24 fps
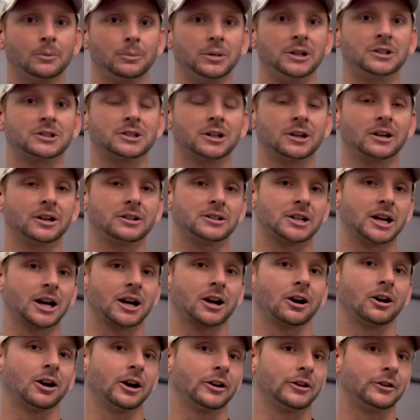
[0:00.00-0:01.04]
Be sure to
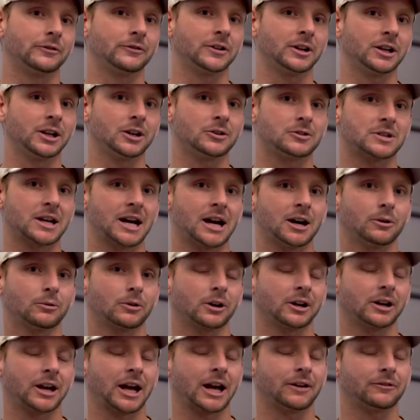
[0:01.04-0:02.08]
check our other videos out.
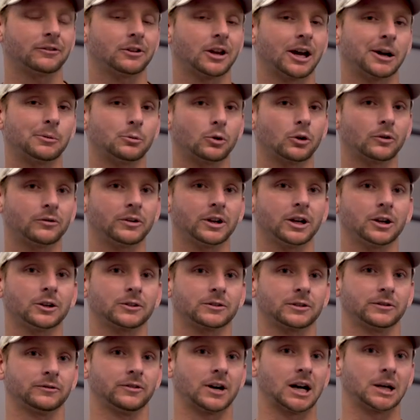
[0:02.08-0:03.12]
We're going to have a lot more
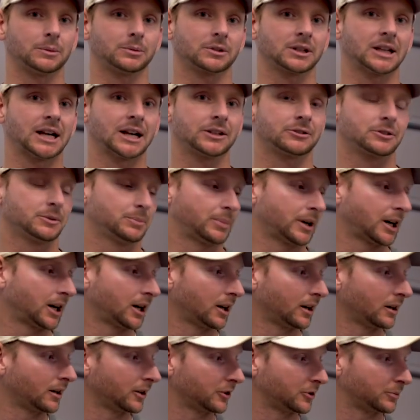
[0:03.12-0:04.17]
videos for fiberglass repair,